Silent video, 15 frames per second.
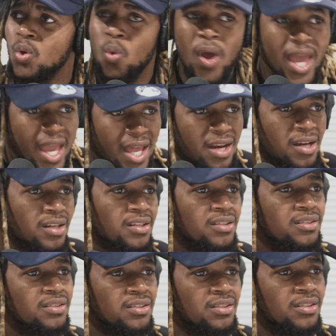When?
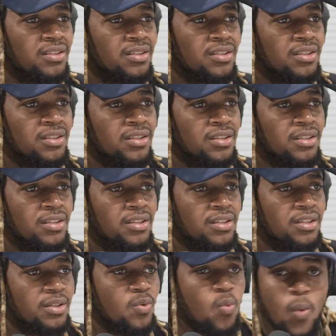
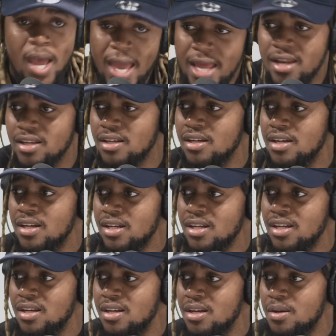When?
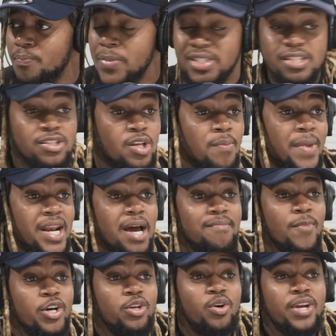Mr. Someone
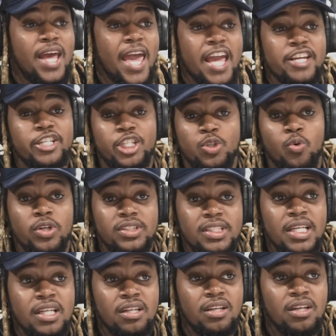have burn out the ensure
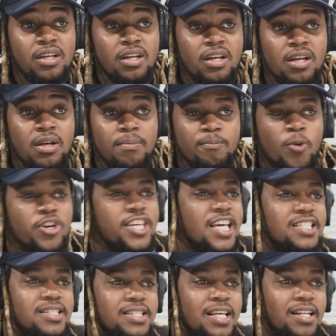thing, but
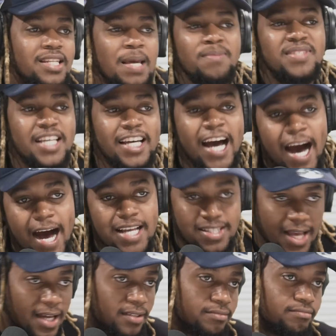yes, still, them say
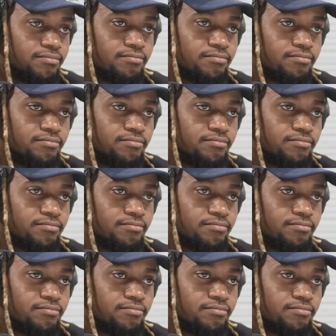Gaza.